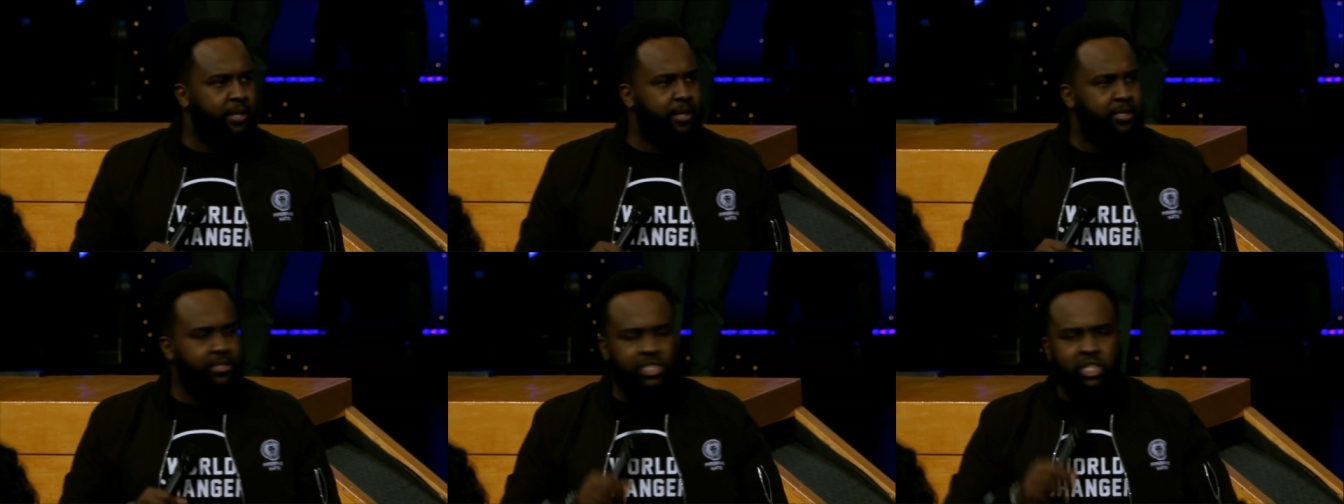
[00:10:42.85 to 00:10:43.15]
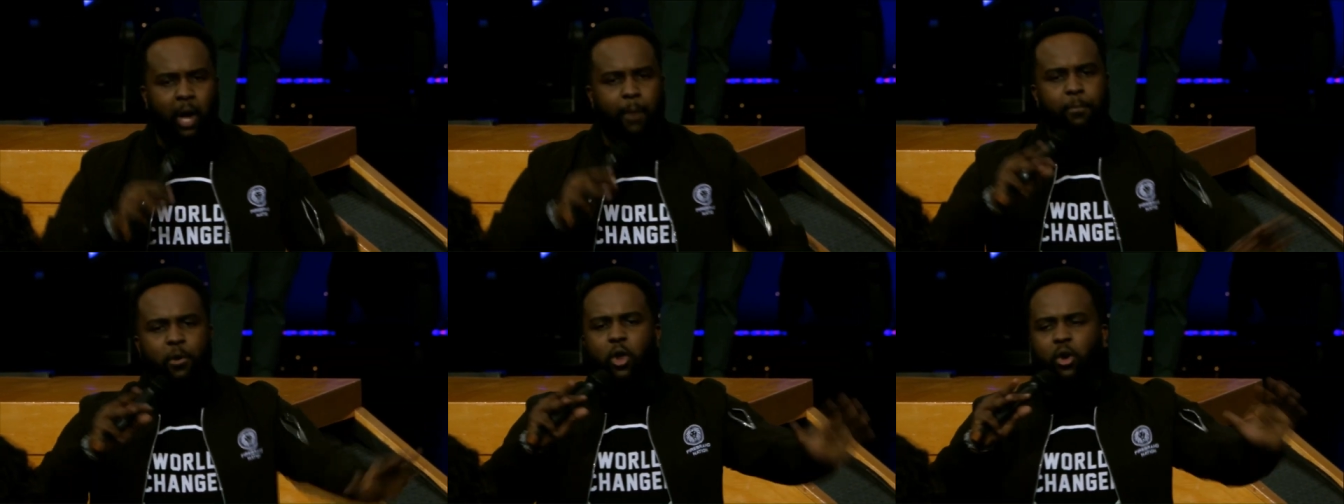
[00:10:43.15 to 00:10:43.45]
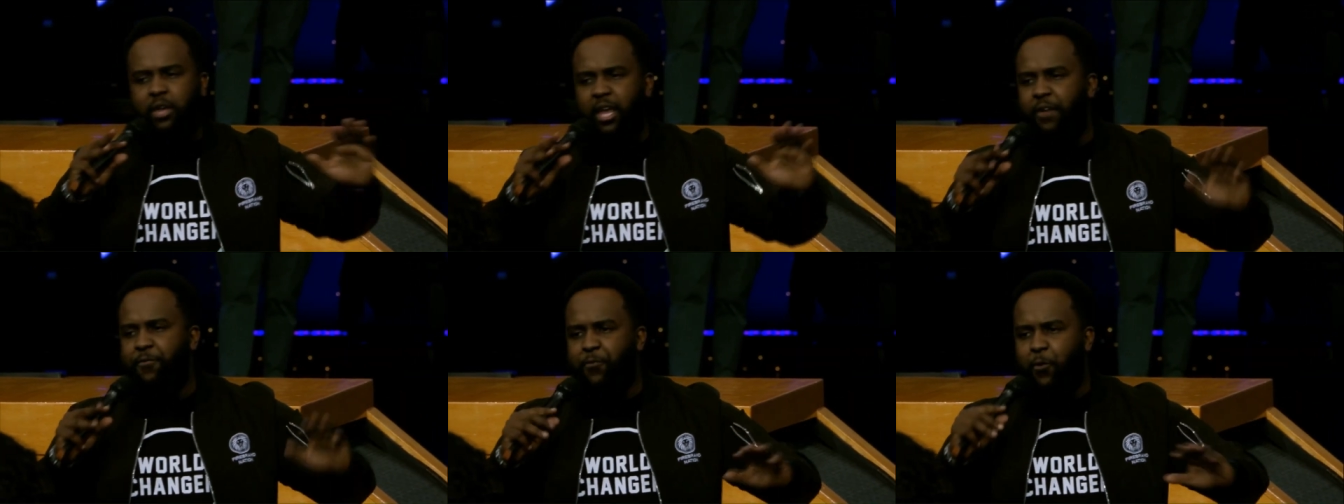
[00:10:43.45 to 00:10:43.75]
Stop
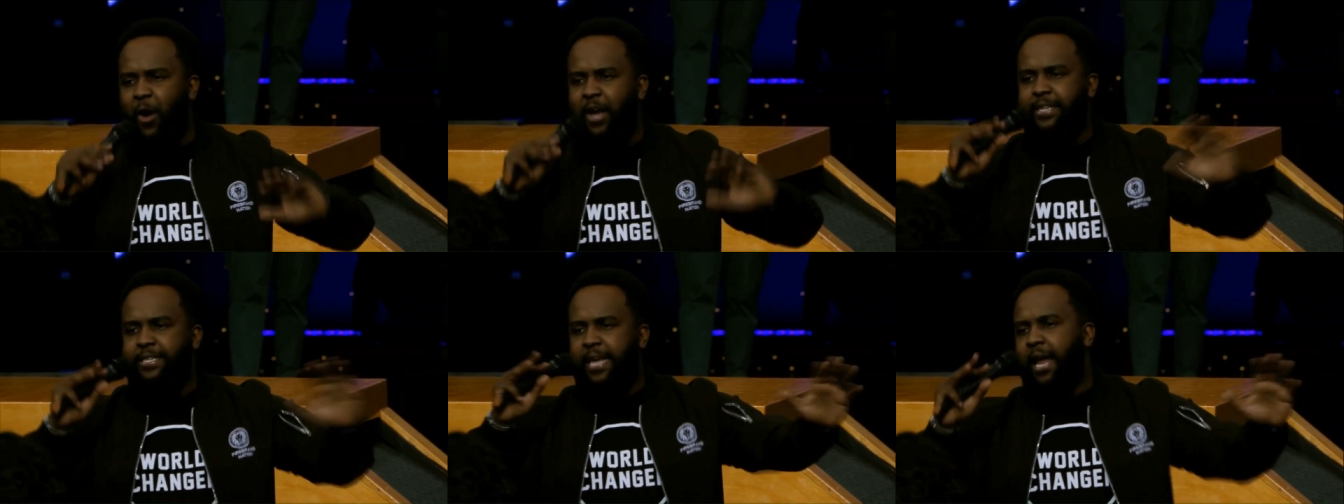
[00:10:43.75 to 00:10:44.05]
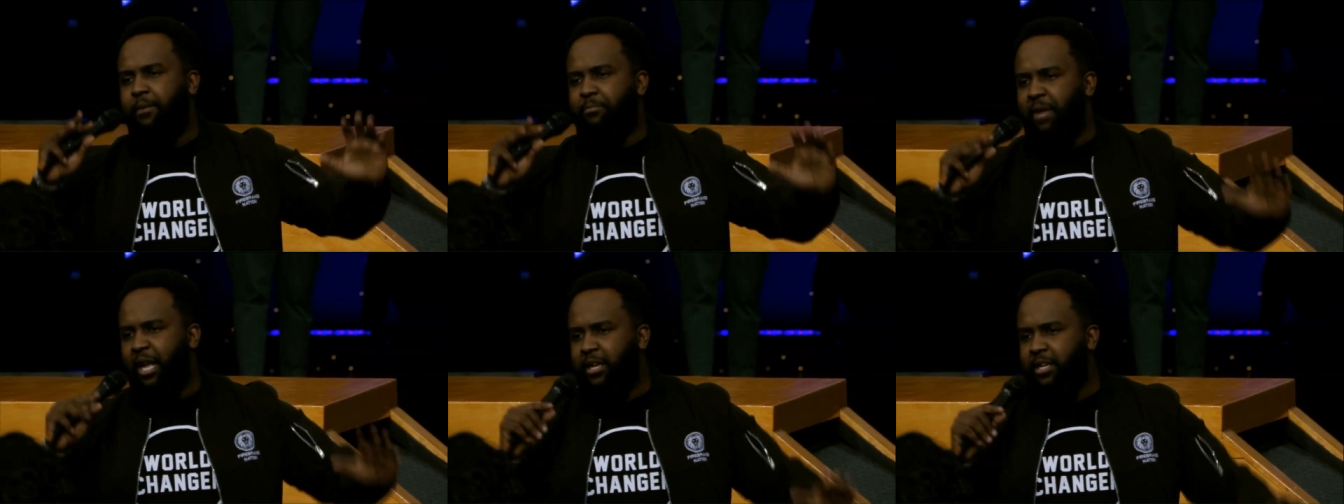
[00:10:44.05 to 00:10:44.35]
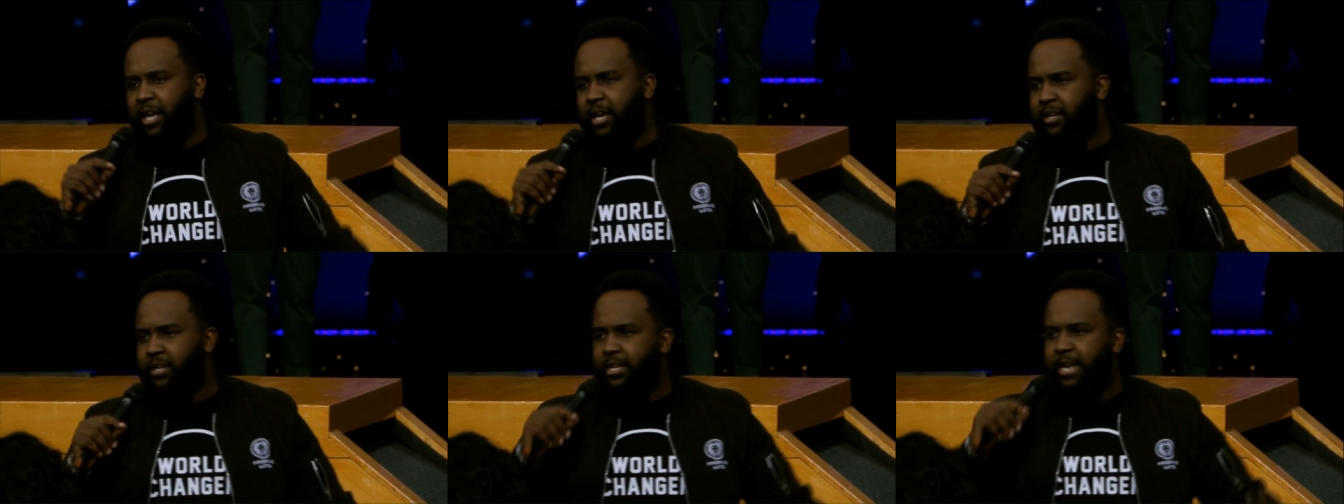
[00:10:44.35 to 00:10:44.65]
looking for a $10
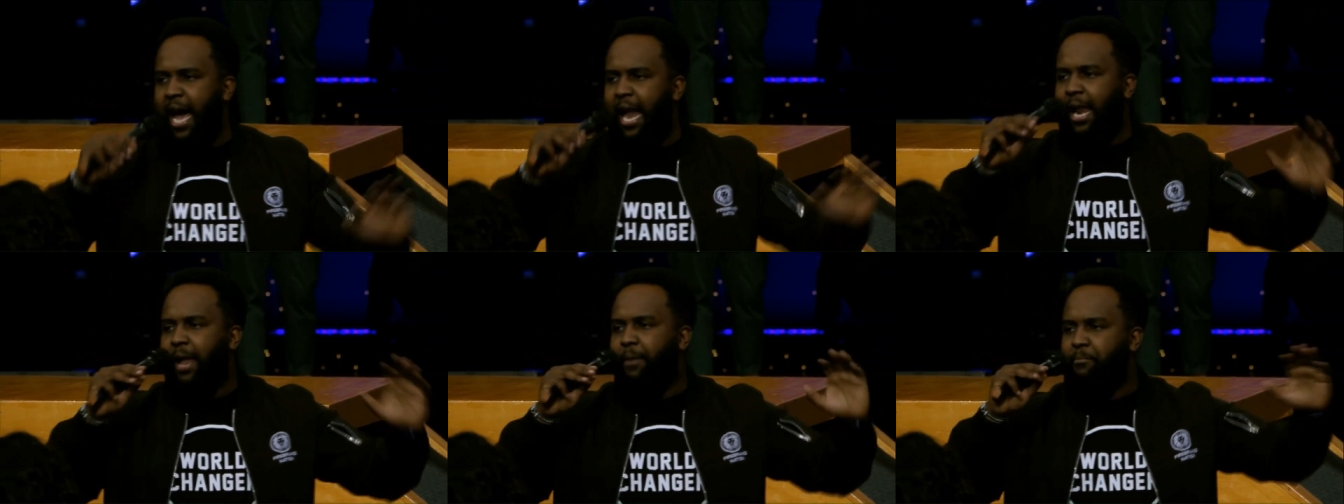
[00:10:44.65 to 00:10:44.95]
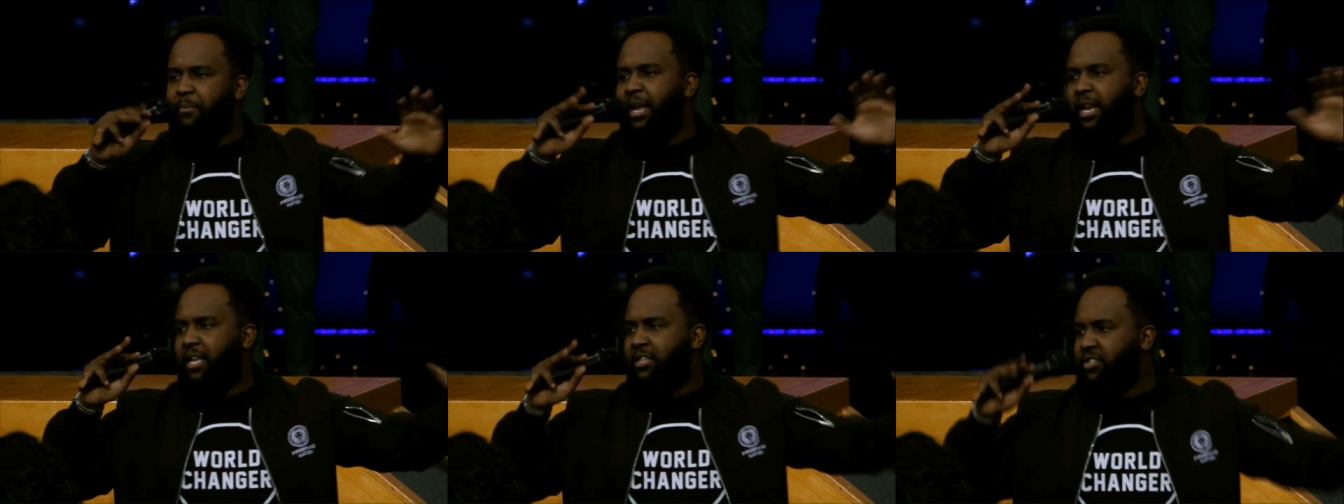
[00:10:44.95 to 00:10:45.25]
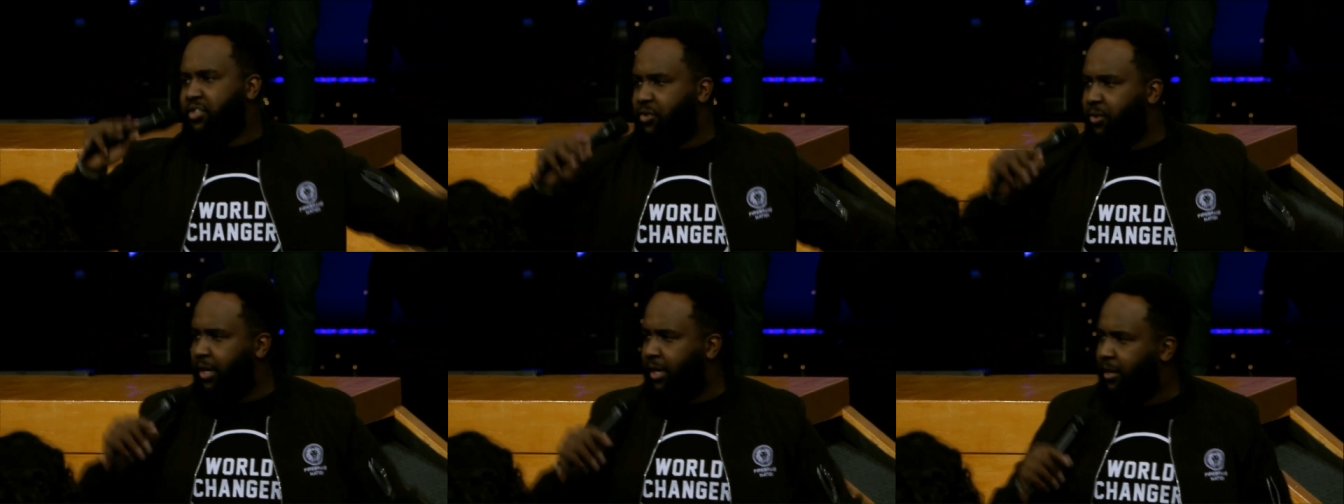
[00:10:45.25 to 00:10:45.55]
million
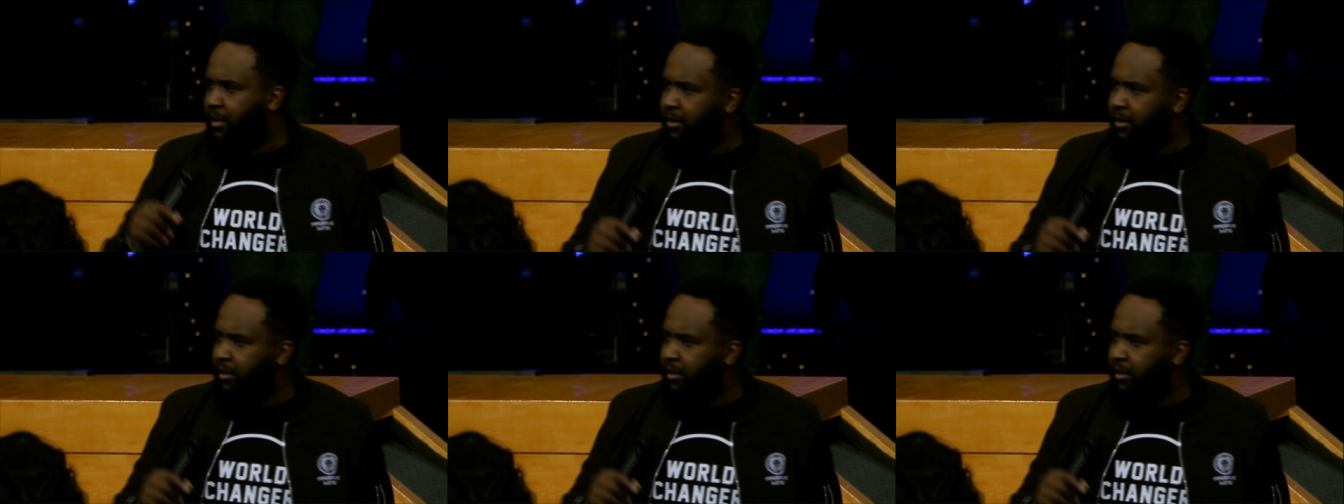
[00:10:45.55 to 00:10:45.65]
ministry.